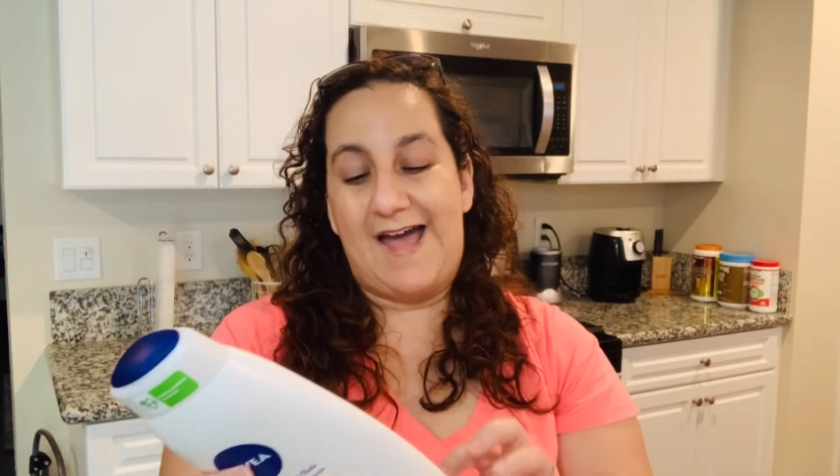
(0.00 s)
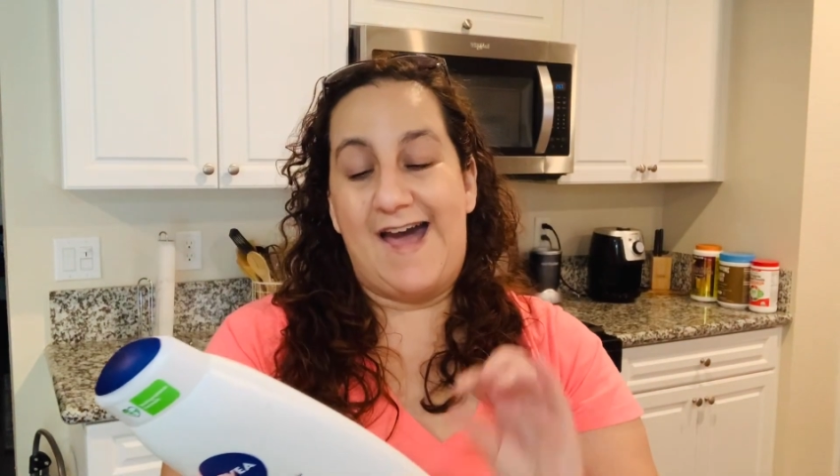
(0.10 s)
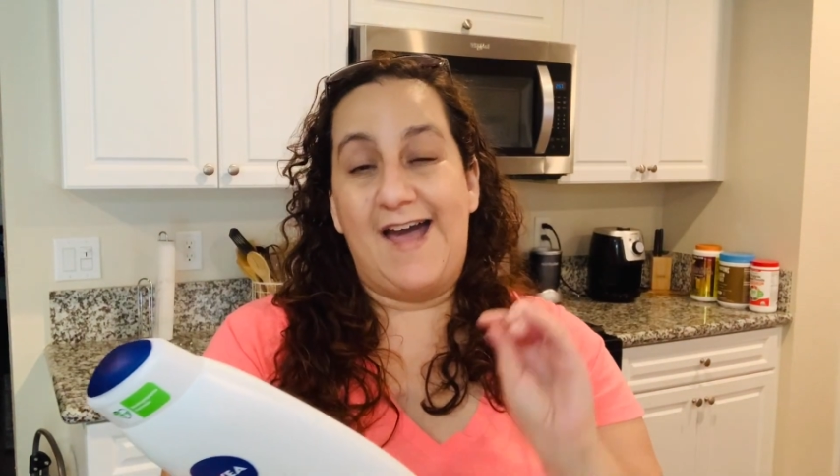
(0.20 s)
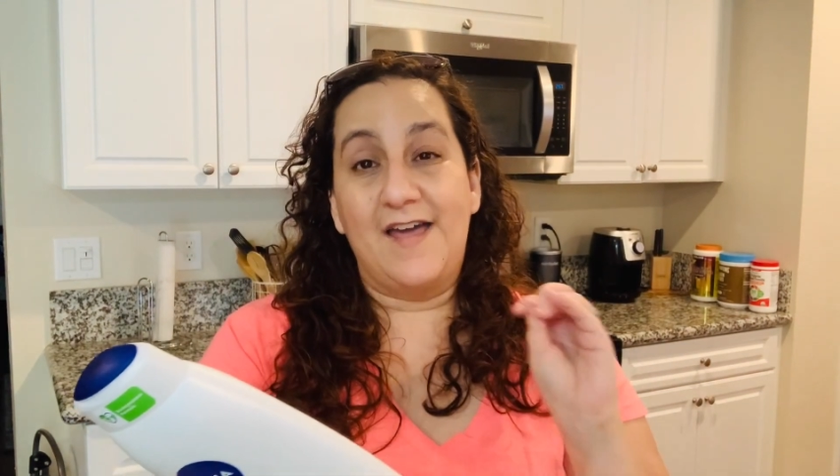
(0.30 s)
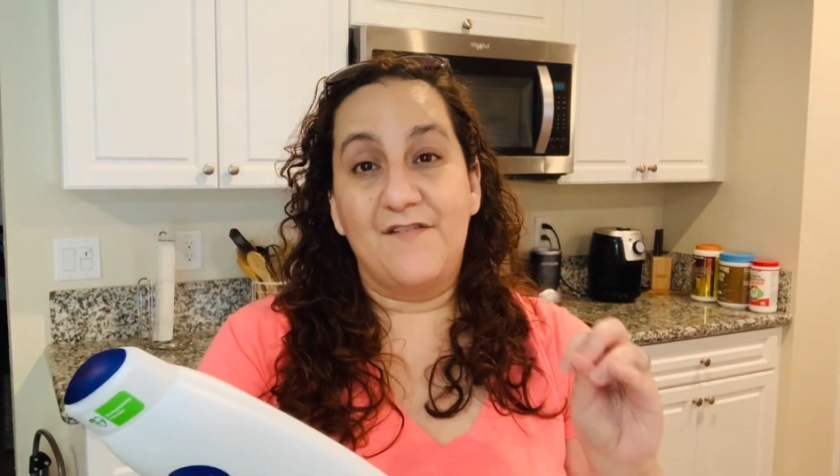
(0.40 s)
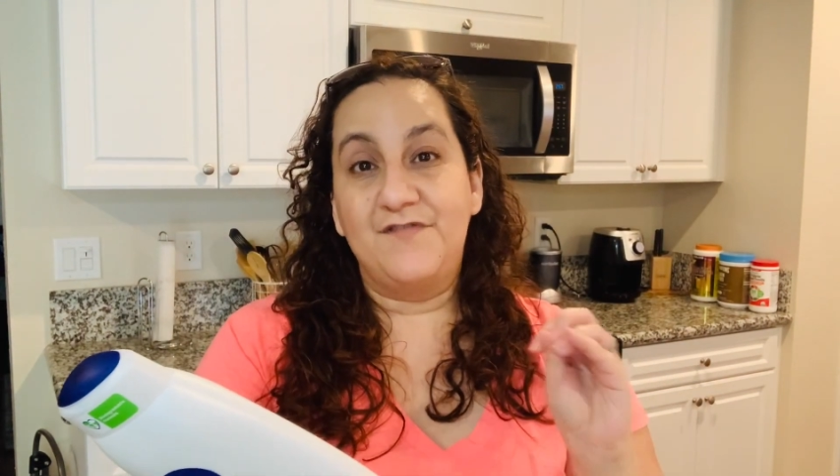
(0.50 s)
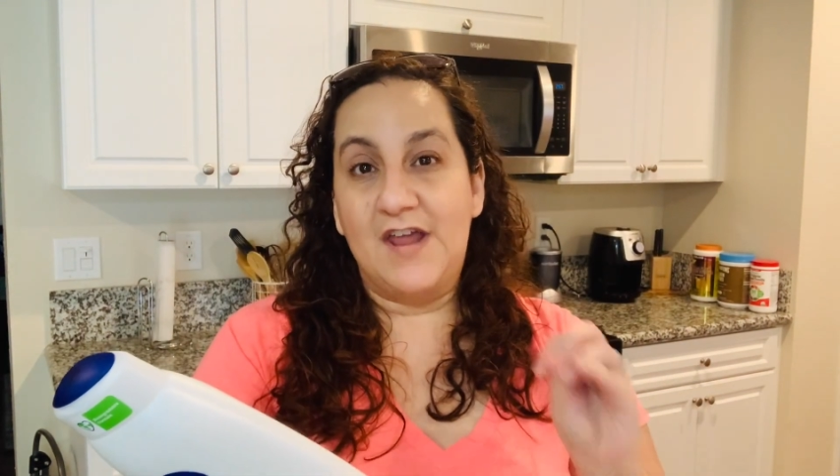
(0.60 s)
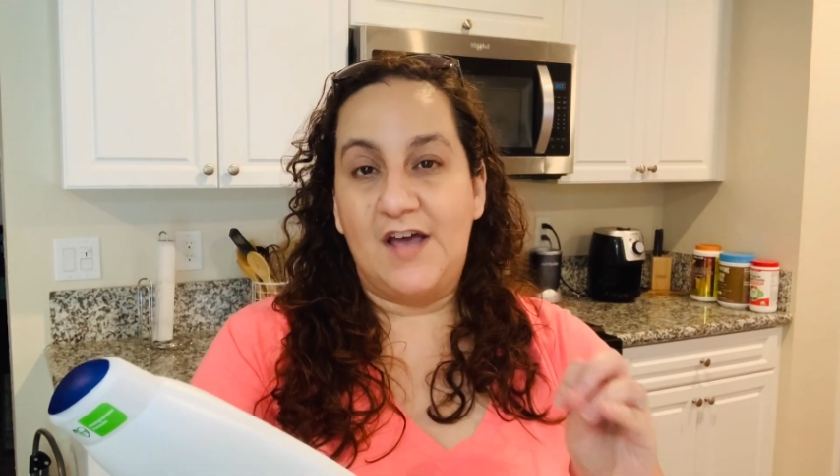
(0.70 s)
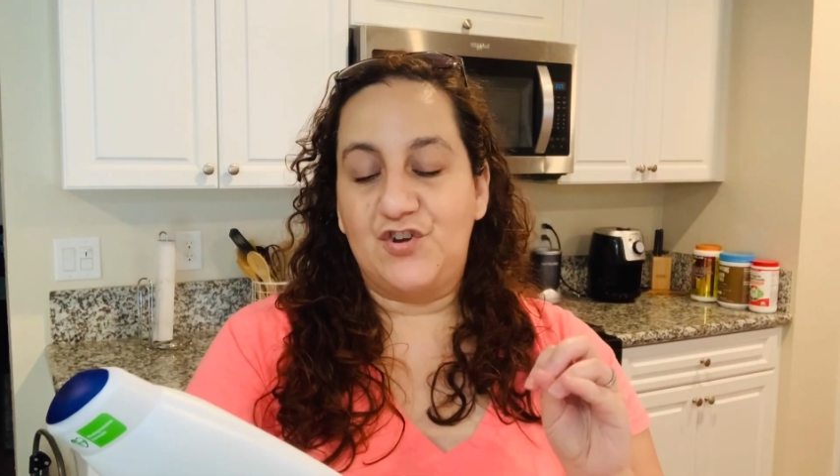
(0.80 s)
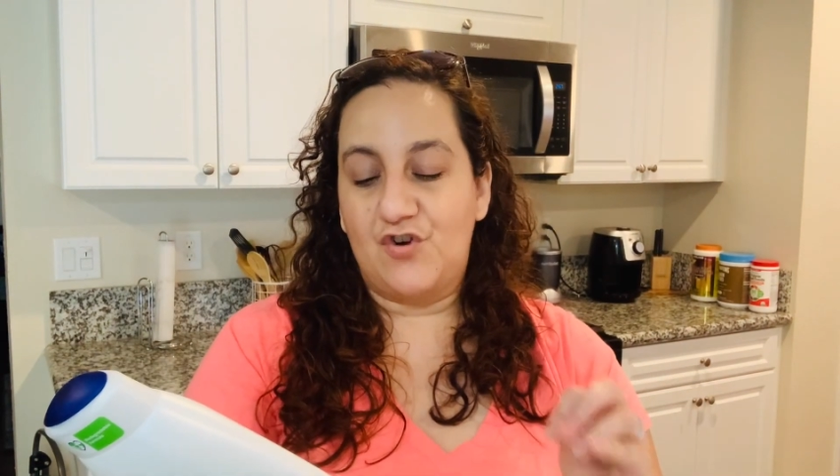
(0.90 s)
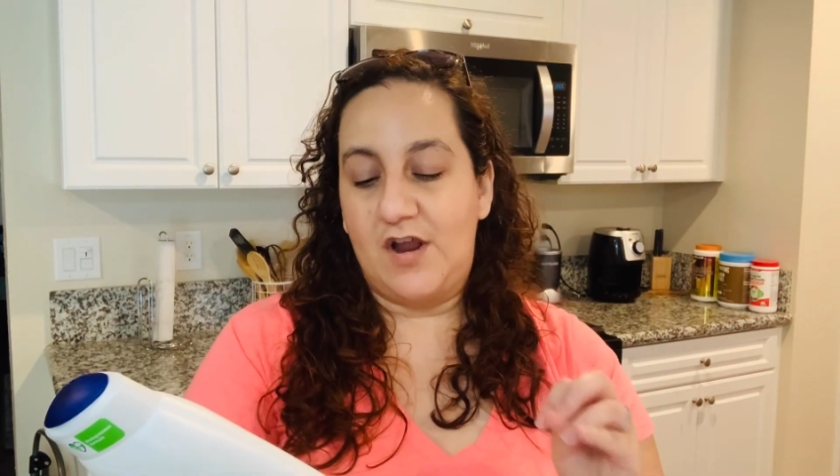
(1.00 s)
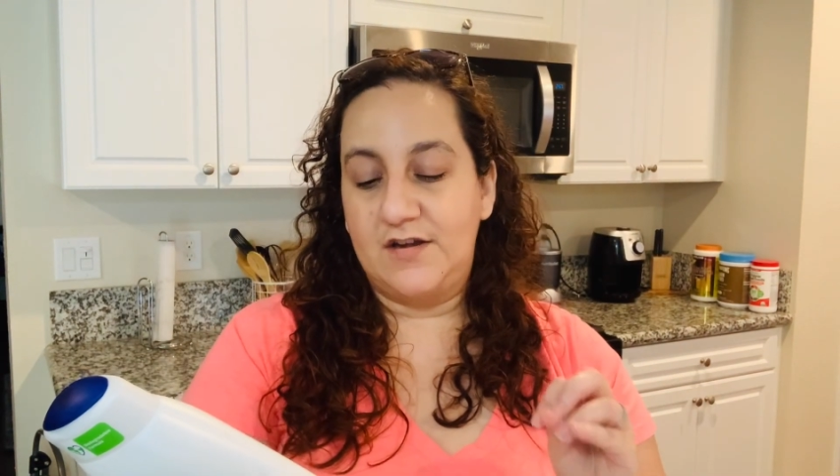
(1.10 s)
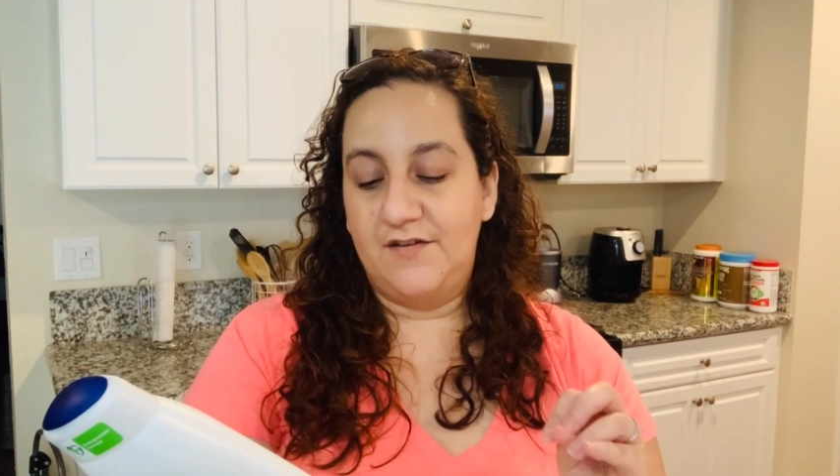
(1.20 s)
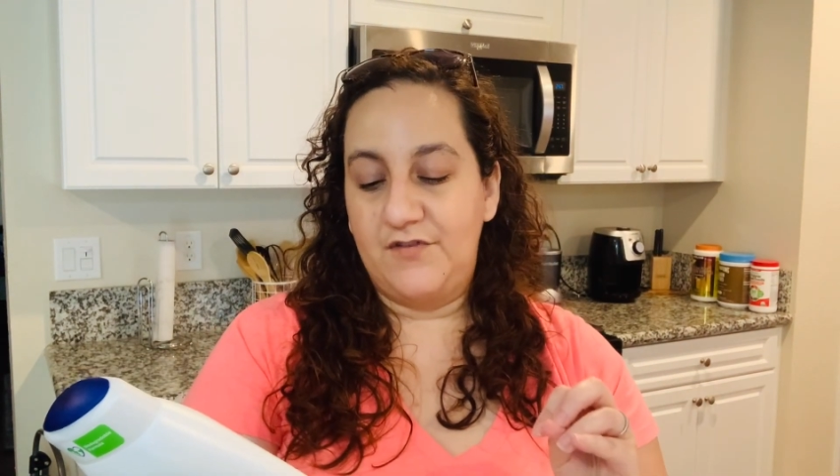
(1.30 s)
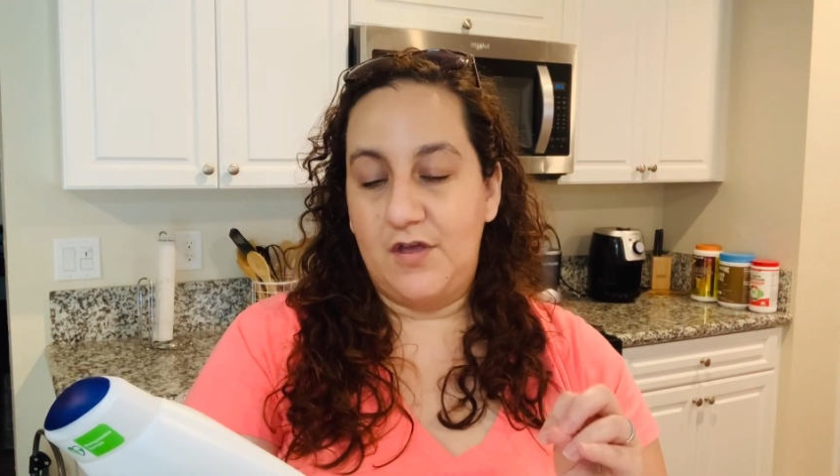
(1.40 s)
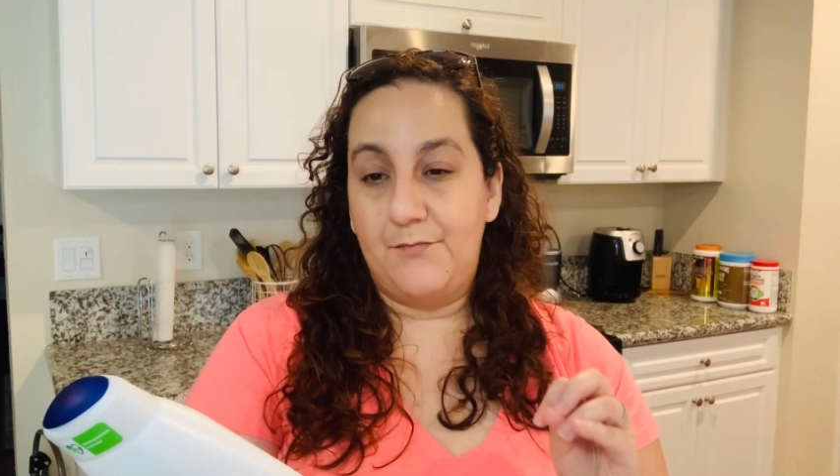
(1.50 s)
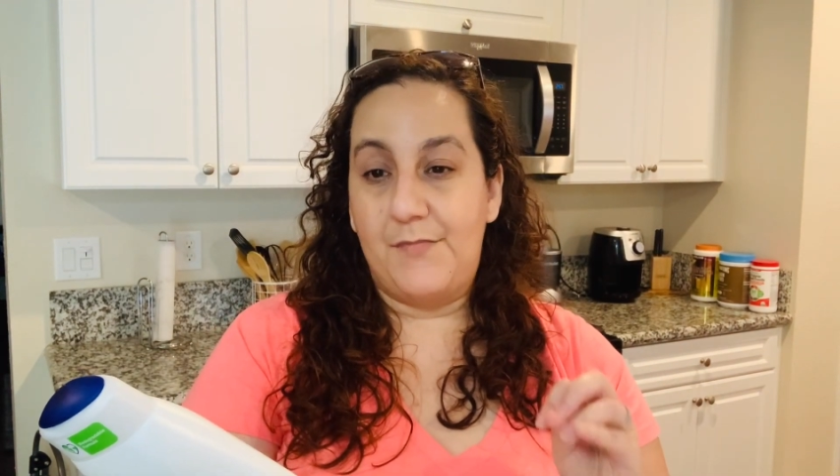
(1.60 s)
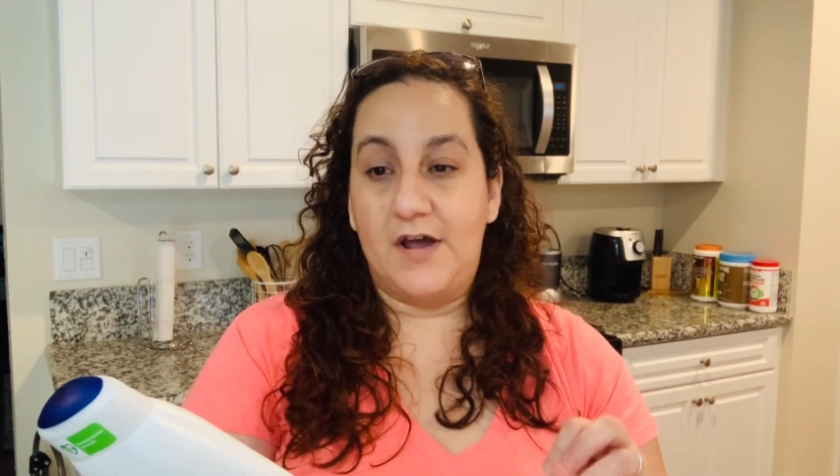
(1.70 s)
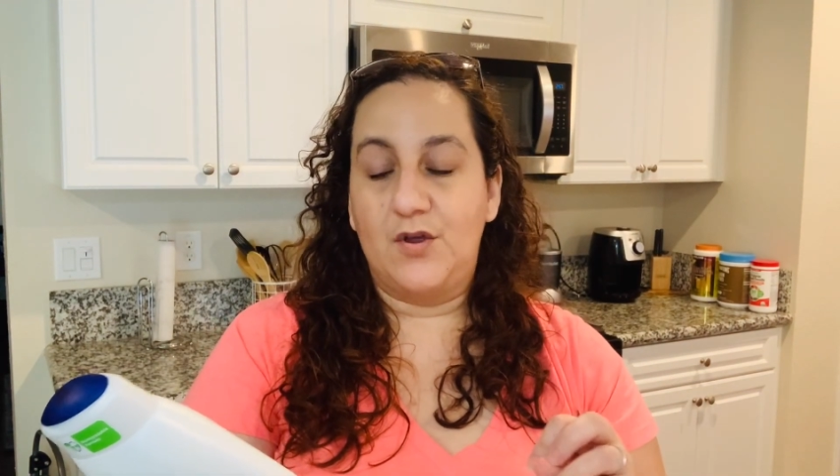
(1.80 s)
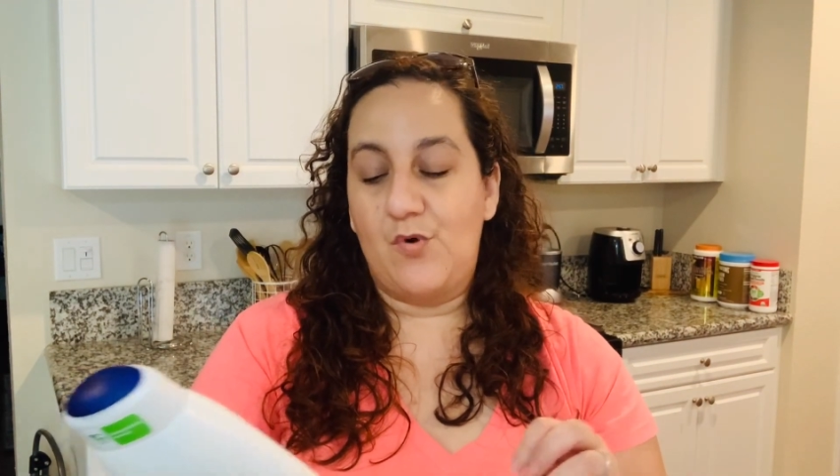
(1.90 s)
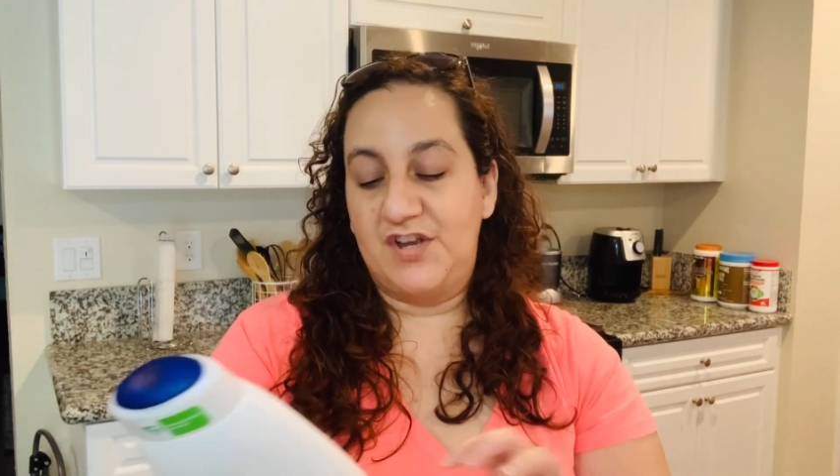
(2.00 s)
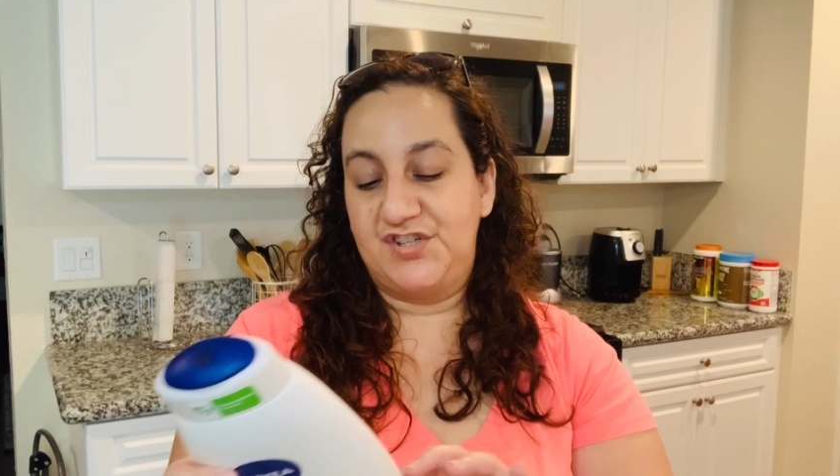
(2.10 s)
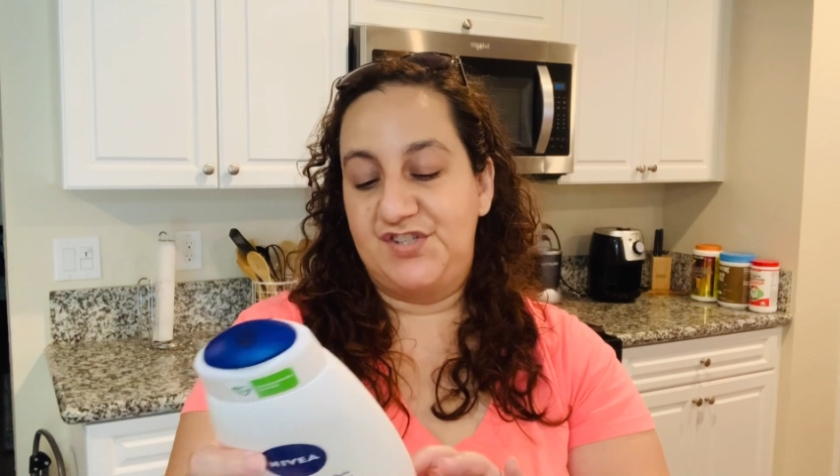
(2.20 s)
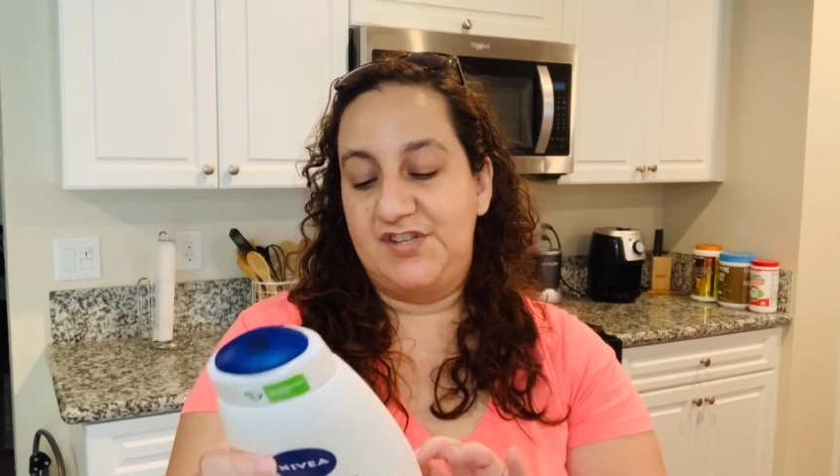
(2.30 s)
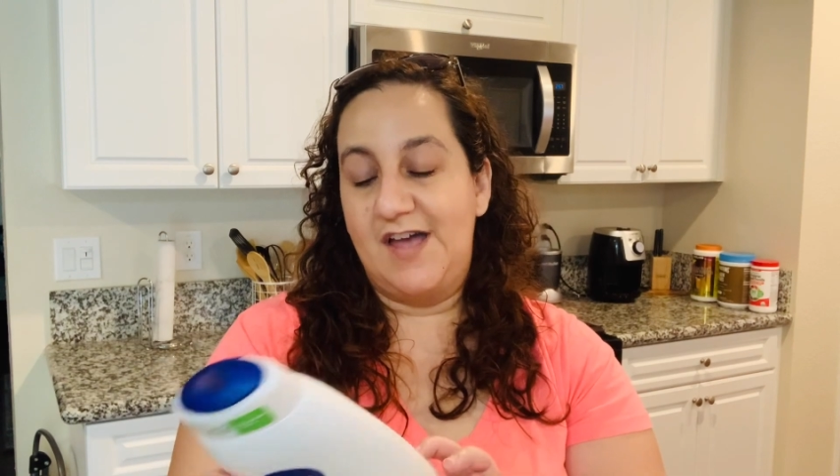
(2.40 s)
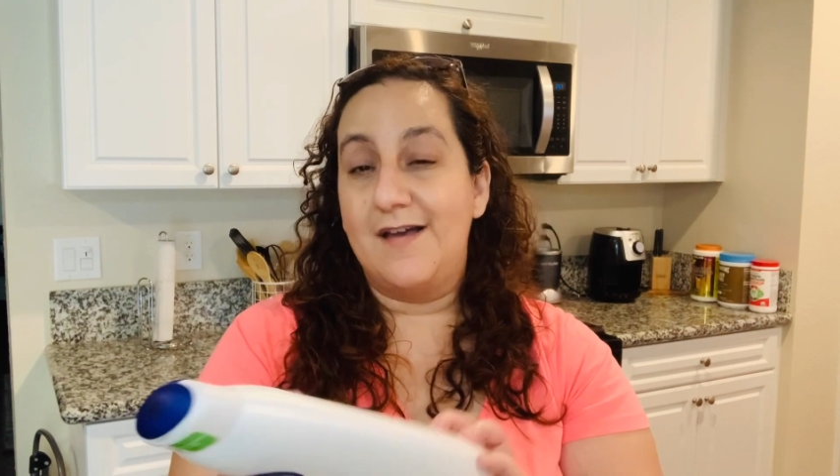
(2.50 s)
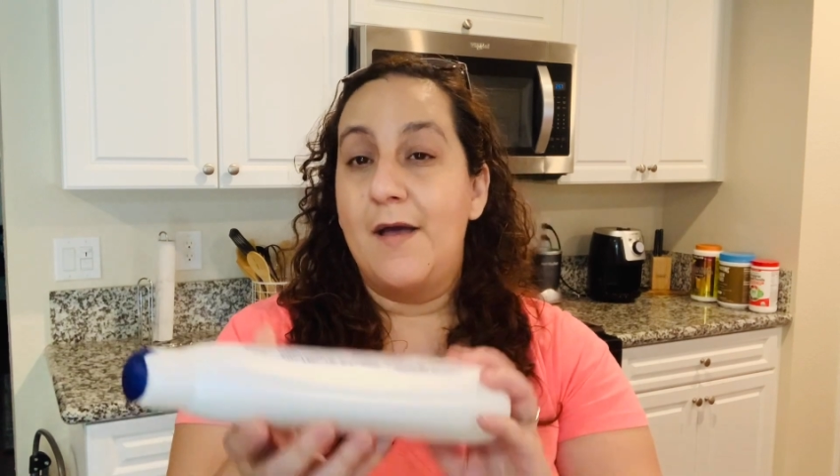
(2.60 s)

I have not tried Nivea body washes yet,